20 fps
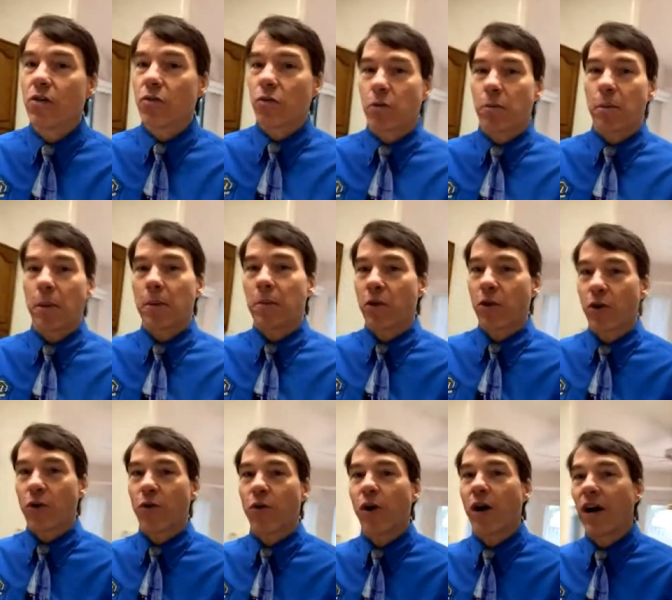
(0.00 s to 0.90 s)

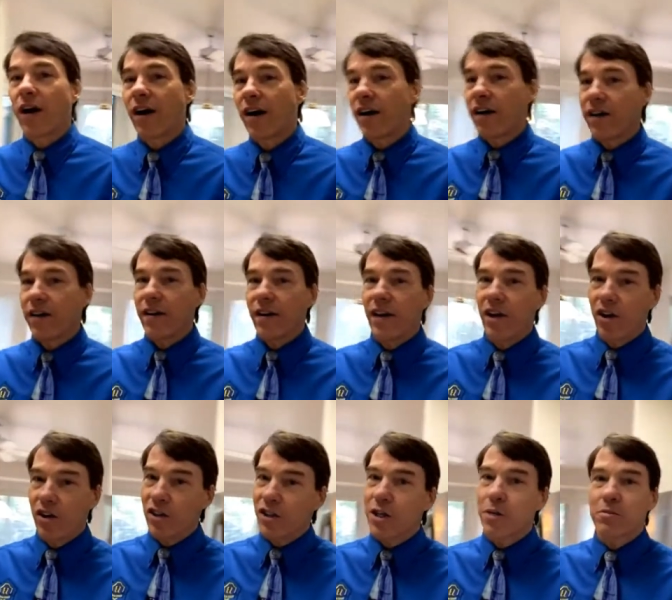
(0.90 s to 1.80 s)
Remember, uh, it
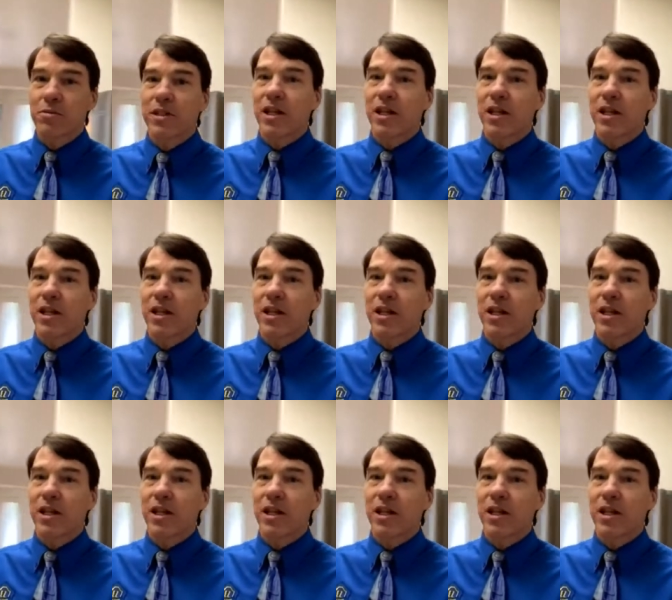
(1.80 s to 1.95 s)
all comes